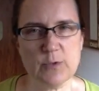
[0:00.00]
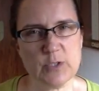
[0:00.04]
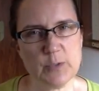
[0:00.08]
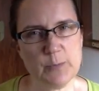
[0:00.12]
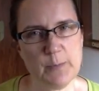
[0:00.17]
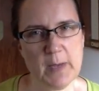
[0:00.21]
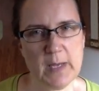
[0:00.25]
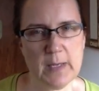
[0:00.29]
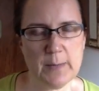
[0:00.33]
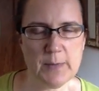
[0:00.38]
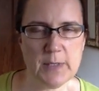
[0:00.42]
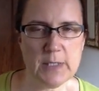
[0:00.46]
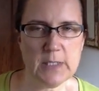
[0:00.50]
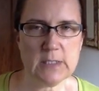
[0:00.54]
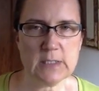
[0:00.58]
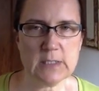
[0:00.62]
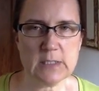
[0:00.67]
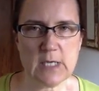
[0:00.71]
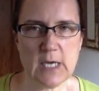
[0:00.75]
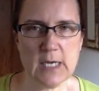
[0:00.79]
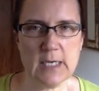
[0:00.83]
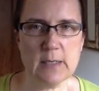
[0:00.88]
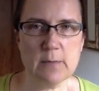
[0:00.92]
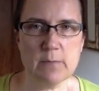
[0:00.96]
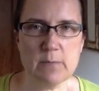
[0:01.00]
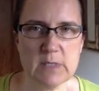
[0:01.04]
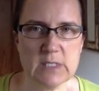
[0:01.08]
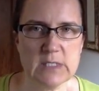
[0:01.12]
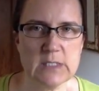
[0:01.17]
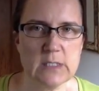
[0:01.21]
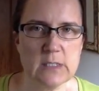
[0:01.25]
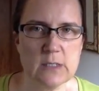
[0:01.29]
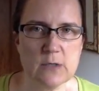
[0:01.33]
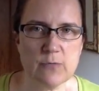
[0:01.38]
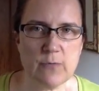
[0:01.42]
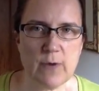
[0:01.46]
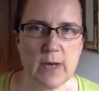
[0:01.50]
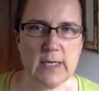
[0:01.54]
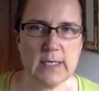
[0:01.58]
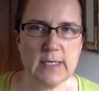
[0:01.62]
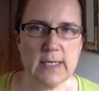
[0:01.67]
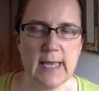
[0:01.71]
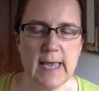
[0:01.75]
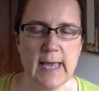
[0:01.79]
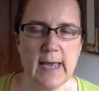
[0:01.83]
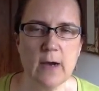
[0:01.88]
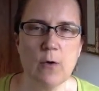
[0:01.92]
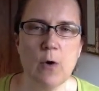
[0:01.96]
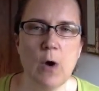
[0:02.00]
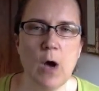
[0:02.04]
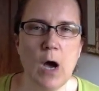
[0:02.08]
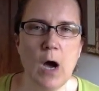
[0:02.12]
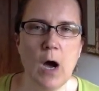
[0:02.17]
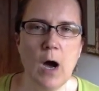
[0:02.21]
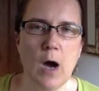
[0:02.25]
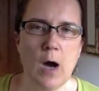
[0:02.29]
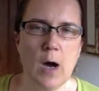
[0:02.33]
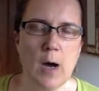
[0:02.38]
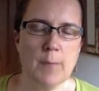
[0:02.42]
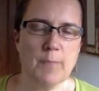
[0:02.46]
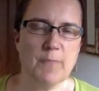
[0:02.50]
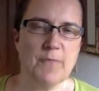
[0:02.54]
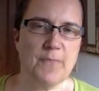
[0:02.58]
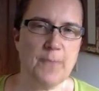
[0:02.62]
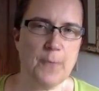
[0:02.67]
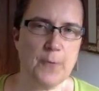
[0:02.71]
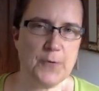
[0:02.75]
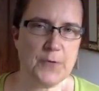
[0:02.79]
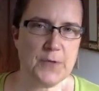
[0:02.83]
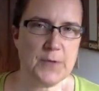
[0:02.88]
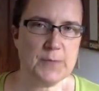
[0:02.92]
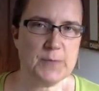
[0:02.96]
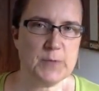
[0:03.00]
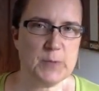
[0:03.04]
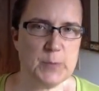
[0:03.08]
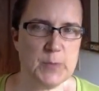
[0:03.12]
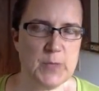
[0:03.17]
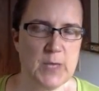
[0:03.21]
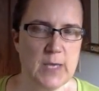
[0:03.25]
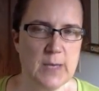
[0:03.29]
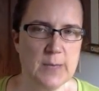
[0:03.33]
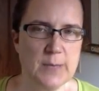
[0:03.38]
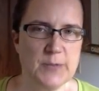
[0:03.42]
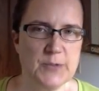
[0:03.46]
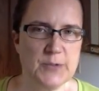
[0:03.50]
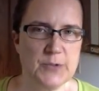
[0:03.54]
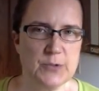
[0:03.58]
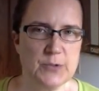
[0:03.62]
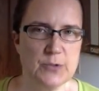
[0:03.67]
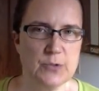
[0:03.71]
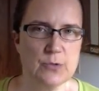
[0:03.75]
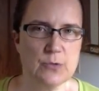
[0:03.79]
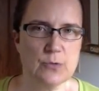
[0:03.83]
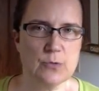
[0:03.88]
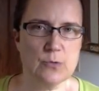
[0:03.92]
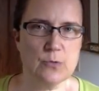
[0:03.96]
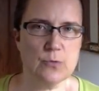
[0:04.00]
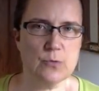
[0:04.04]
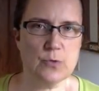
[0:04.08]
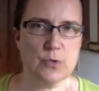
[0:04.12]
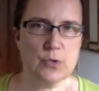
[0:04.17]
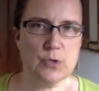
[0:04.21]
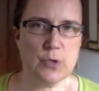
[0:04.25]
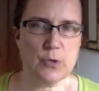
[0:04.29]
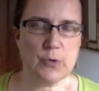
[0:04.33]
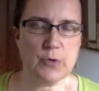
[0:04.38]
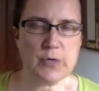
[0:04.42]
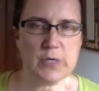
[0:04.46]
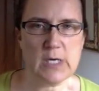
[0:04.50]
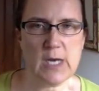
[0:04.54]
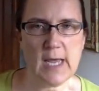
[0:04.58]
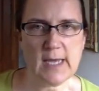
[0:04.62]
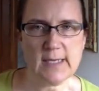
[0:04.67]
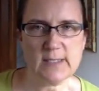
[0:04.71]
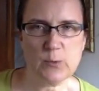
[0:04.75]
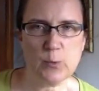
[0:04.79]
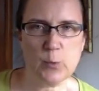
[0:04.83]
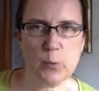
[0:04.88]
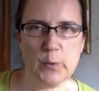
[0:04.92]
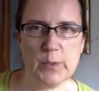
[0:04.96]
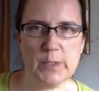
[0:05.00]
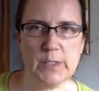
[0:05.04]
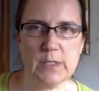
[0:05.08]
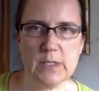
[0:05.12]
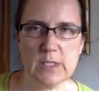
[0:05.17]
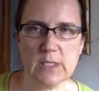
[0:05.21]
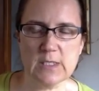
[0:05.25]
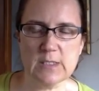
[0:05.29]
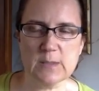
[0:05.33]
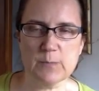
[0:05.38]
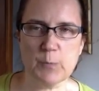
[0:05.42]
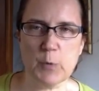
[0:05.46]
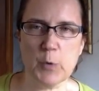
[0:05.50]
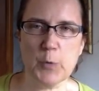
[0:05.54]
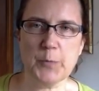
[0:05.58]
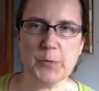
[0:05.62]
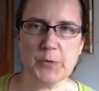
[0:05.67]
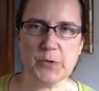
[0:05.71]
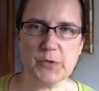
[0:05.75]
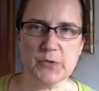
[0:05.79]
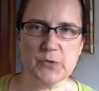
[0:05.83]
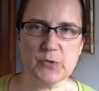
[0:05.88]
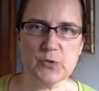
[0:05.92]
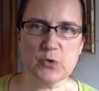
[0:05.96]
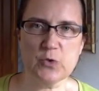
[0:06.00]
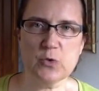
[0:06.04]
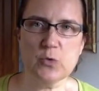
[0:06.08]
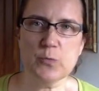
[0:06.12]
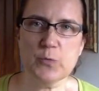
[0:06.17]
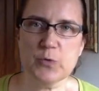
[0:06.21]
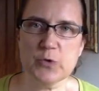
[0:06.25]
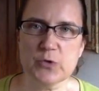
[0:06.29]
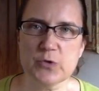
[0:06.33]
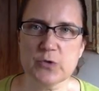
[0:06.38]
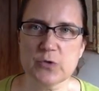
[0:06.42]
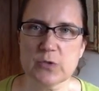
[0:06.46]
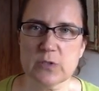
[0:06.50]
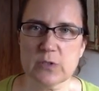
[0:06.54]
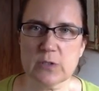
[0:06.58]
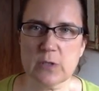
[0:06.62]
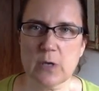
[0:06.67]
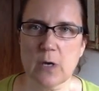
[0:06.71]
which maybe is kind of missing right now, for them to be able to, connect with these mobile consumers.